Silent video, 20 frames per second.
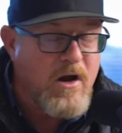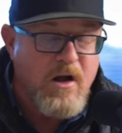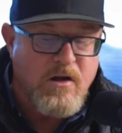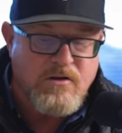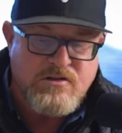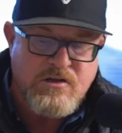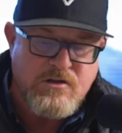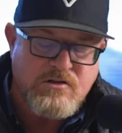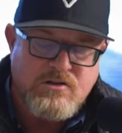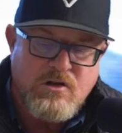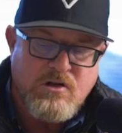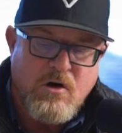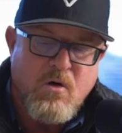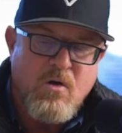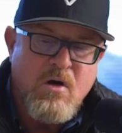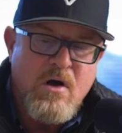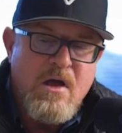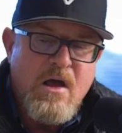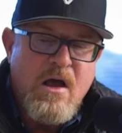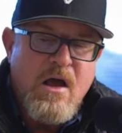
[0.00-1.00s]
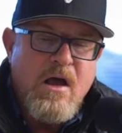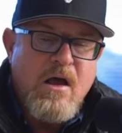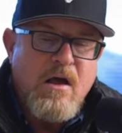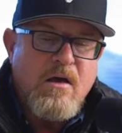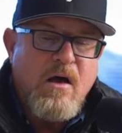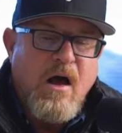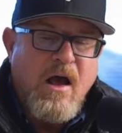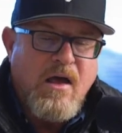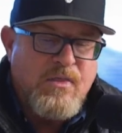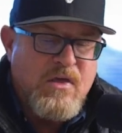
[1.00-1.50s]
else. And so
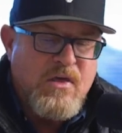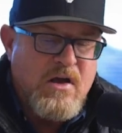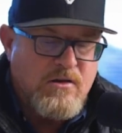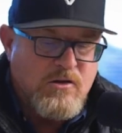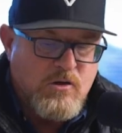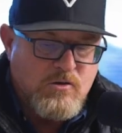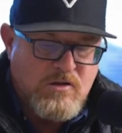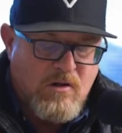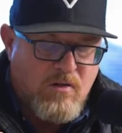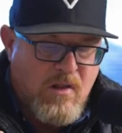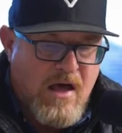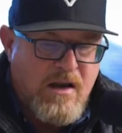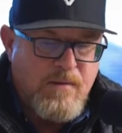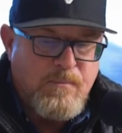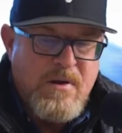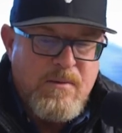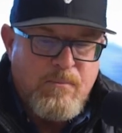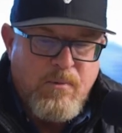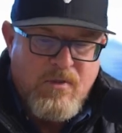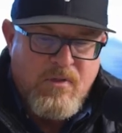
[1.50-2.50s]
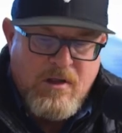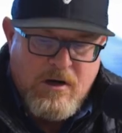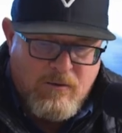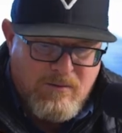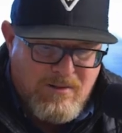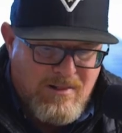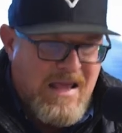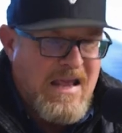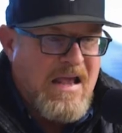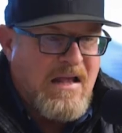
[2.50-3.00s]
I think there's a lot of people that are
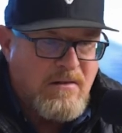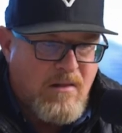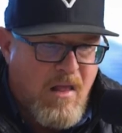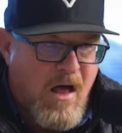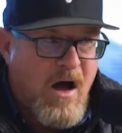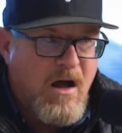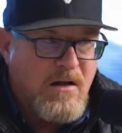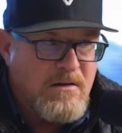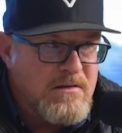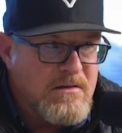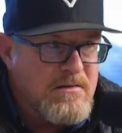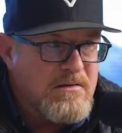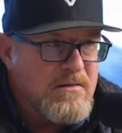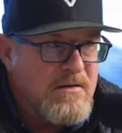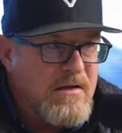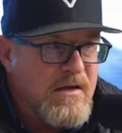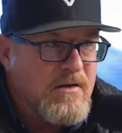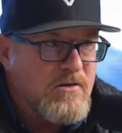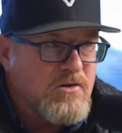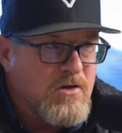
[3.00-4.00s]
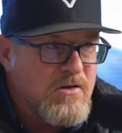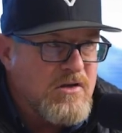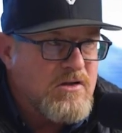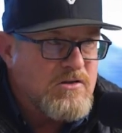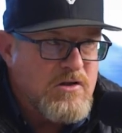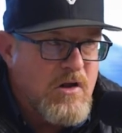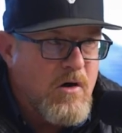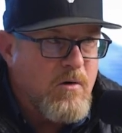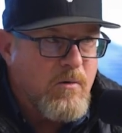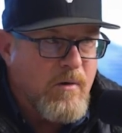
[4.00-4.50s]
landlocked into
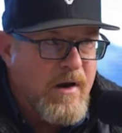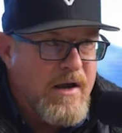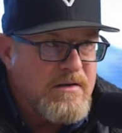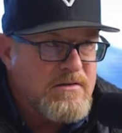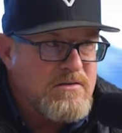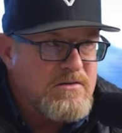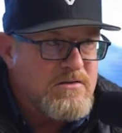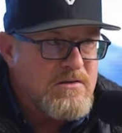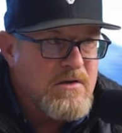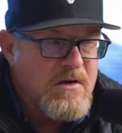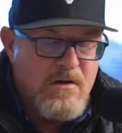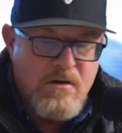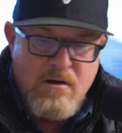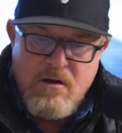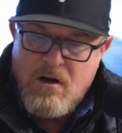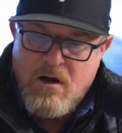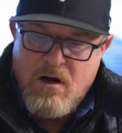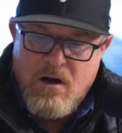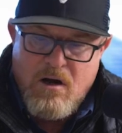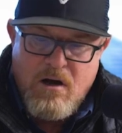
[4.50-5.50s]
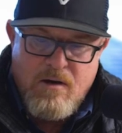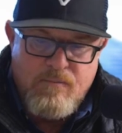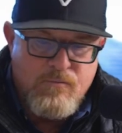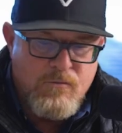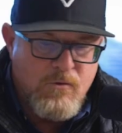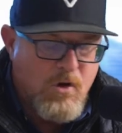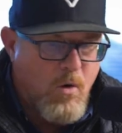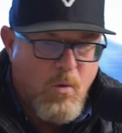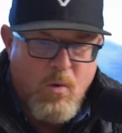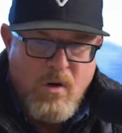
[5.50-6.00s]
these low rates.
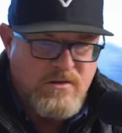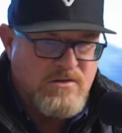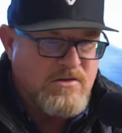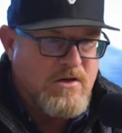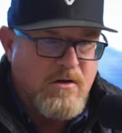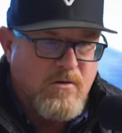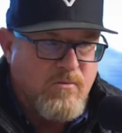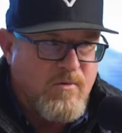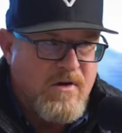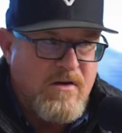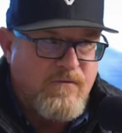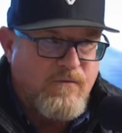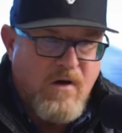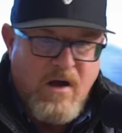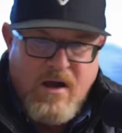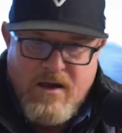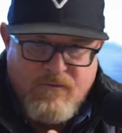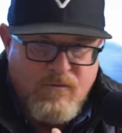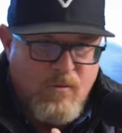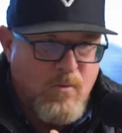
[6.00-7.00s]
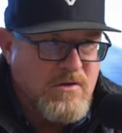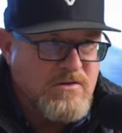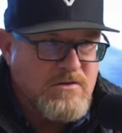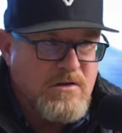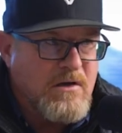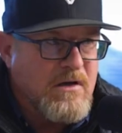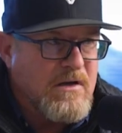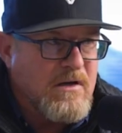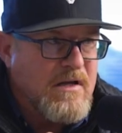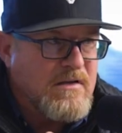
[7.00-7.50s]
No one's going to refi. Everyone's
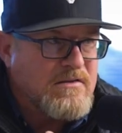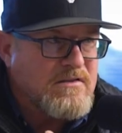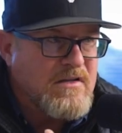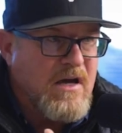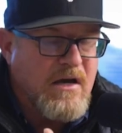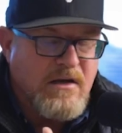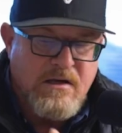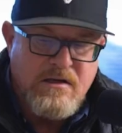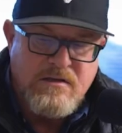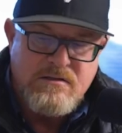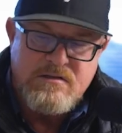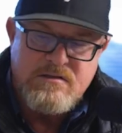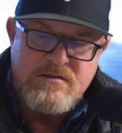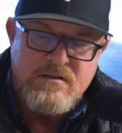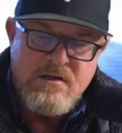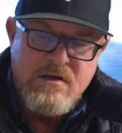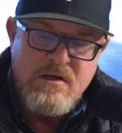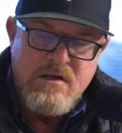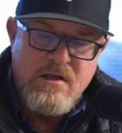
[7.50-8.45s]
looking at seconds.